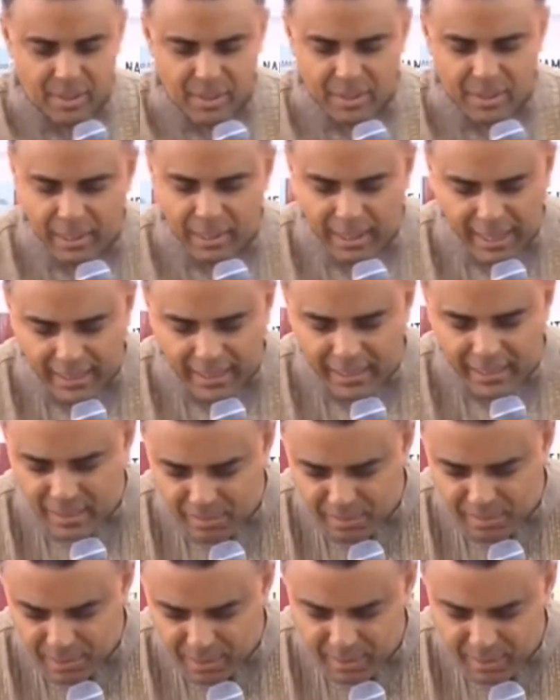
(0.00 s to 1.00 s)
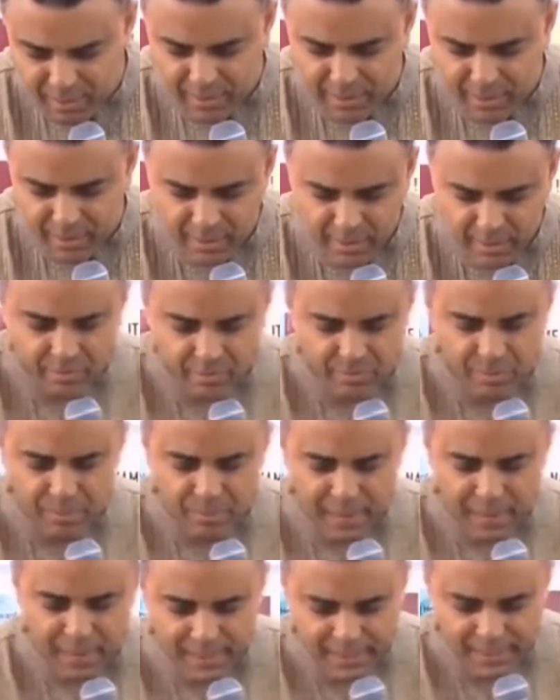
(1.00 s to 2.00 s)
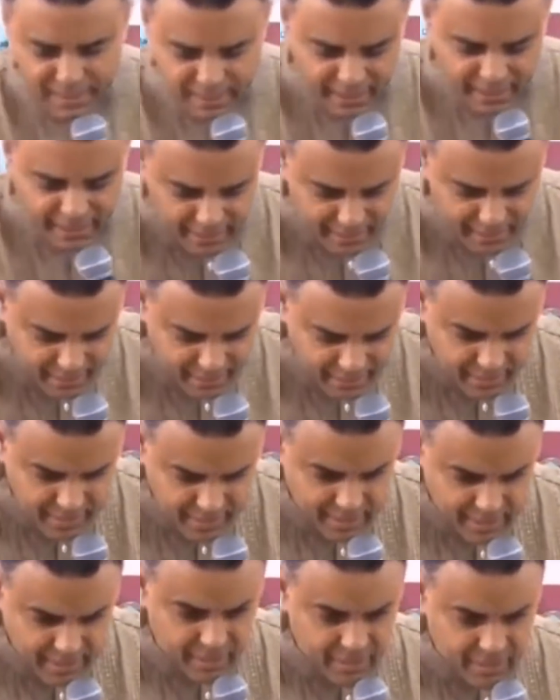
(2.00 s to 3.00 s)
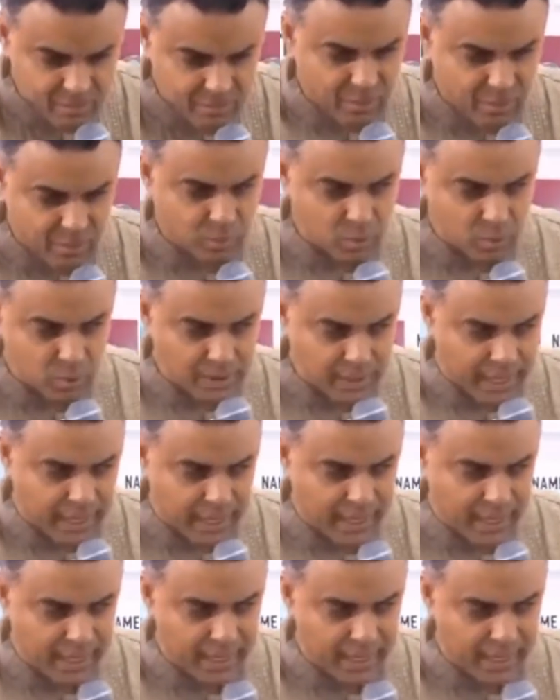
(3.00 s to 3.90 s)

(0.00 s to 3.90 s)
Cleanse me from my sin. From today,